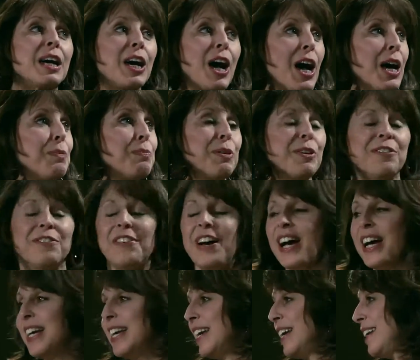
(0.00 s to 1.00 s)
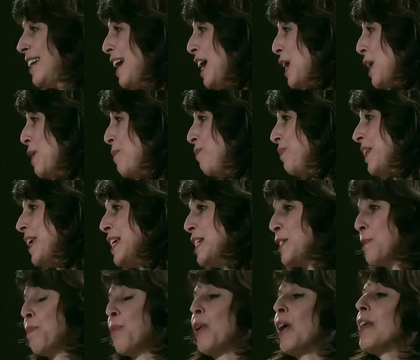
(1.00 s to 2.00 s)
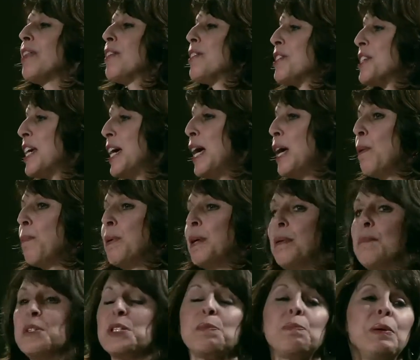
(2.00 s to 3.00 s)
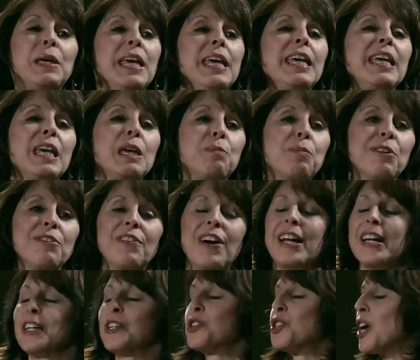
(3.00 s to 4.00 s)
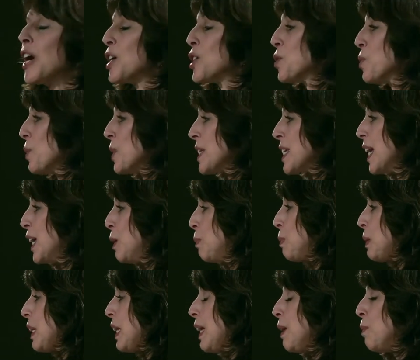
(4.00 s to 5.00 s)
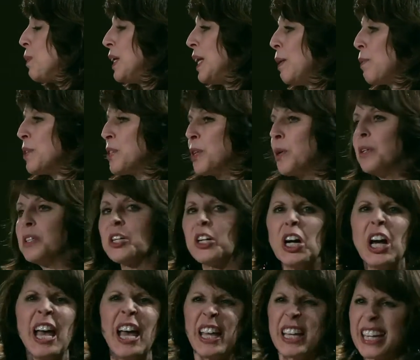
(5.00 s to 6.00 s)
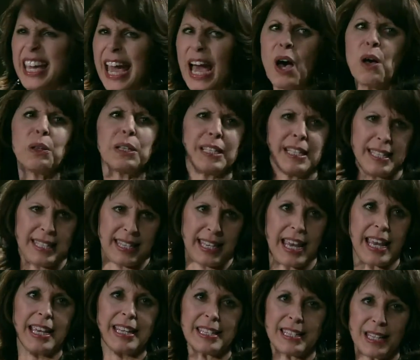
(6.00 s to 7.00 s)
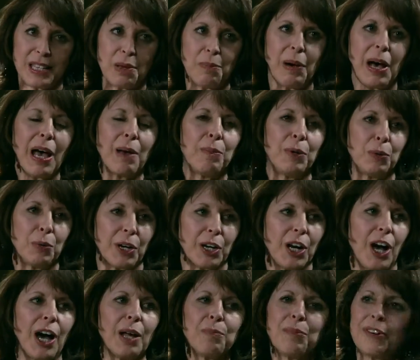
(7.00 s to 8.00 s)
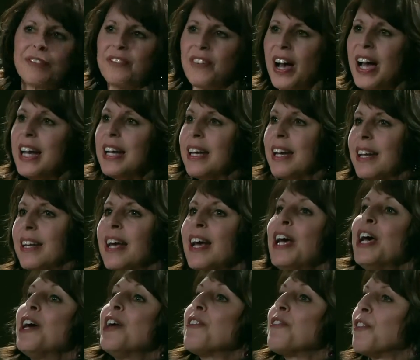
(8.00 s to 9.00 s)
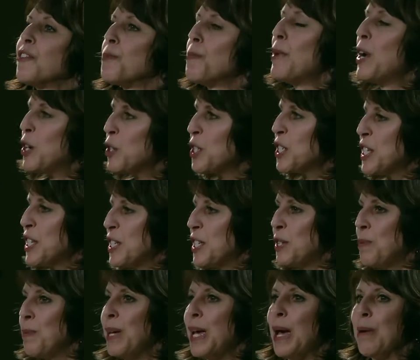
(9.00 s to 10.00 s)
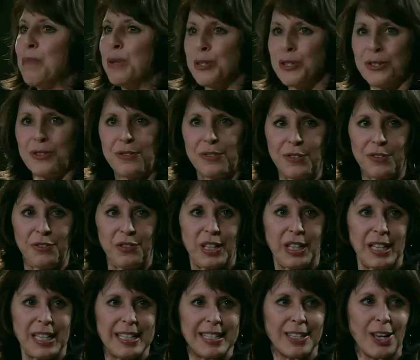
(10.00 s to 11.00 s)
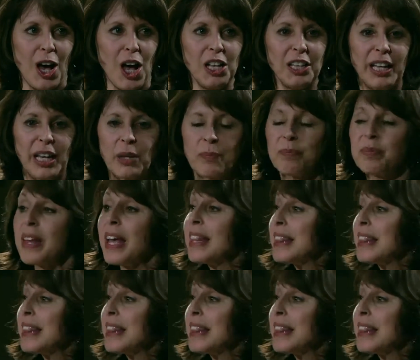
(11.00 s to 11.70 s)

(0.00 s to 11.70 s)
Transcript: God provided his brother to help him speak. He provided Joshua to help lead when he was older. Countless things in the Bible where God provided for Moses to be able to fulfill his calling.